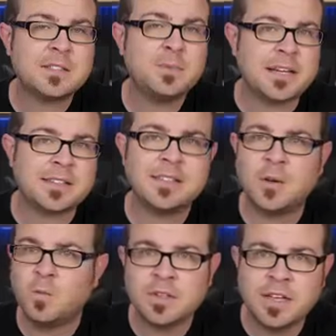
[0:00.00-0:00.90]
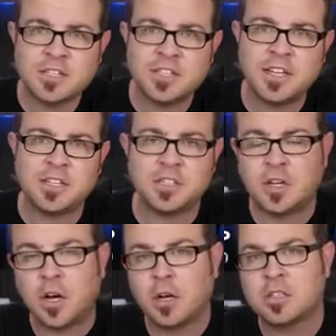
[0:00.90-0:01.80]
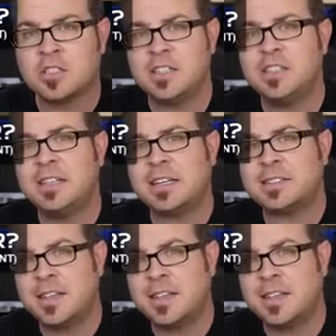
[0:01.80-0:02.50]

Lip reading: specs that will not change. All GTX